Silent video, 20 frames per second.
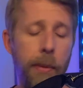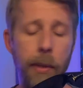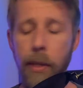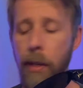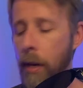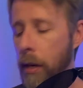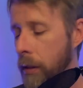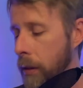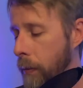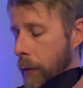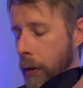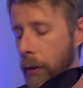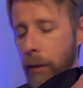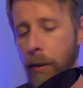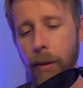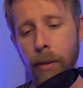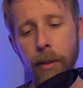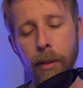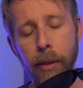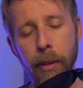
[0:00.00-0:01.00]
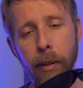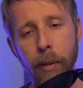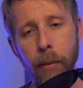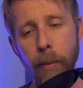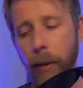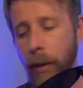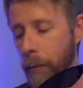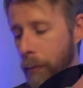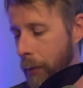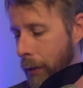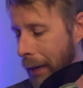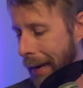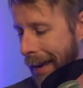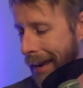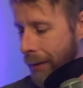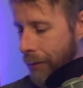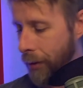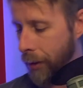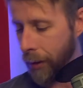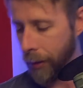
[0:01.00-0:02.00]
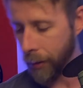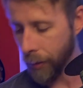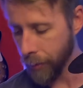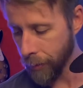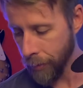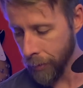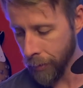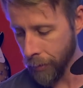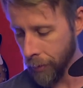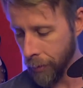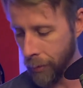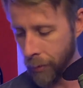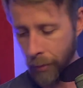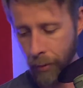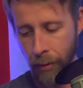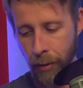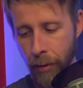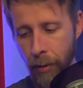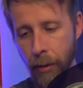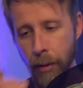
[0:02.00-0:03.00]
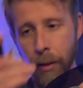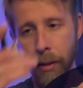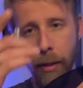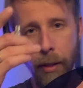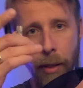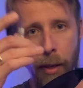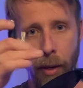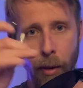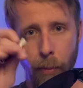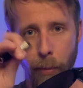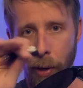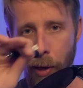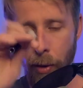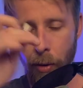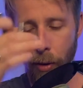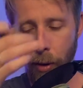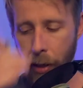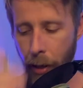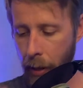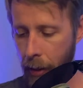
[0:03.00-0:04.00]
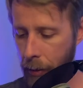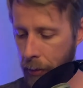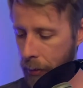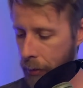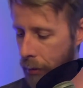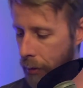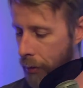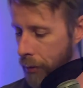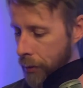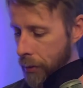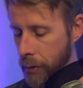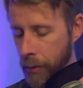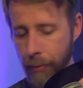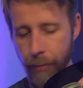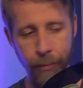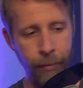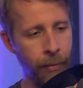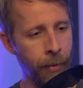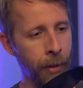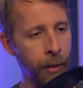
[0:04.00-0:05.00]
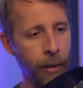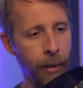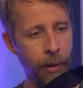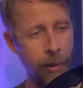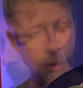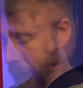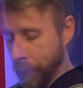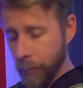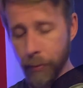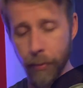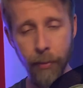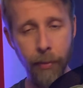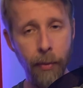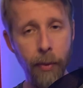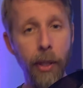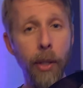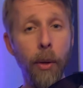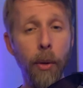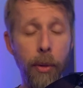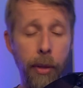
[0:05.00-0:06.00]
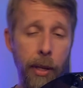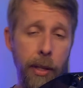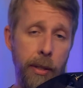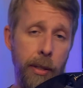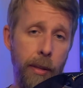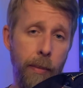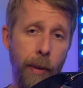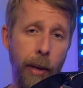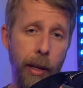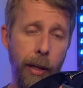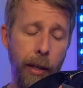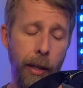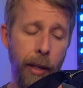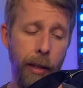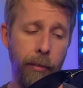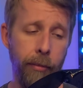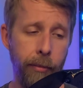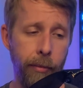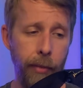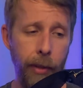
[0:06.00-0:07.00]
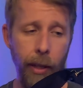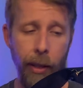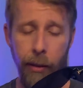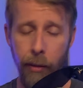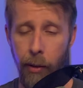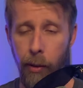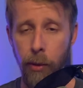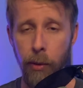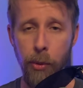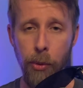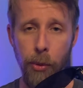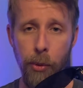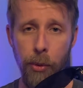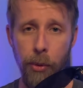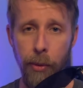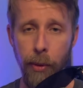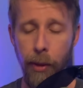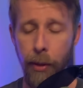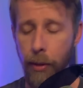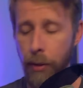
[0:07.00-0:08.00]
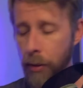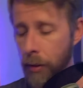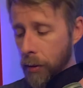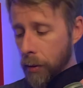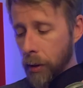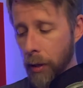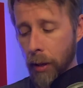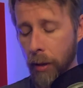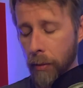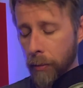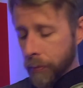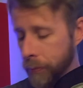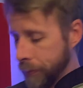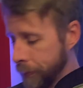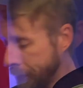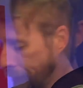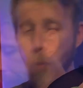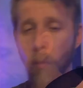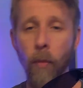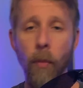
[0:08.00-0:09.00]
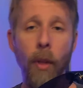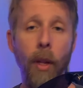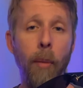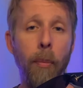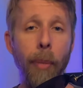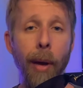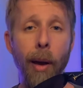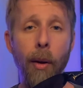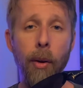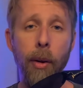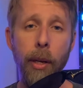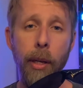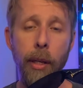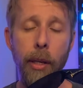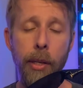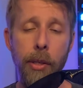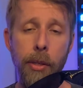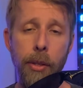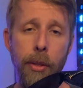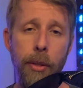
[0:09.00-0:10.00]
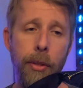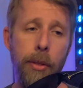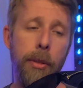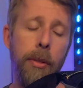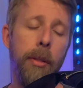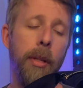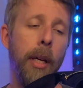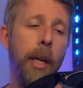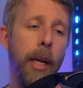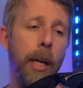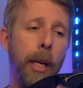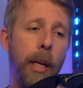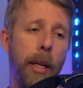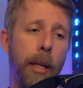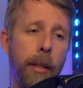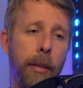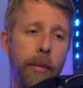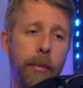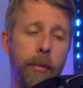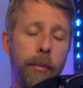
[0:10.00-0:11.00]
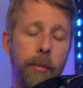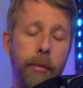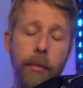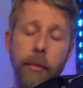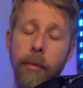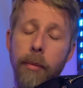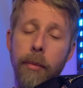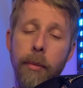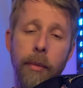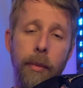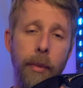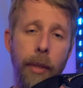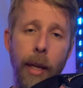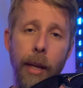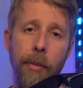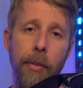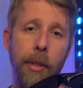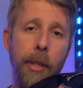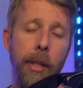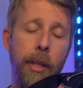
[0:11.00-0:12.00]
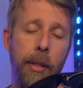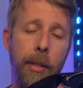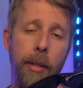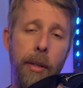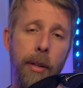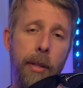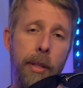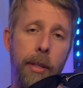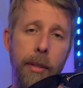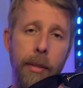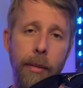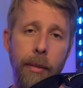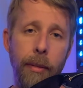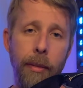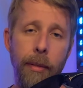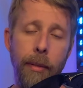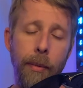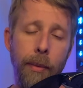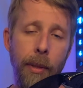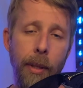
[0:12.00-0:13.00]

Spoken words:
talked about those a little bit, but having, you know, barrel connectors and little things that you might need, like little tools around the studio. Power conditioners. Everything starts with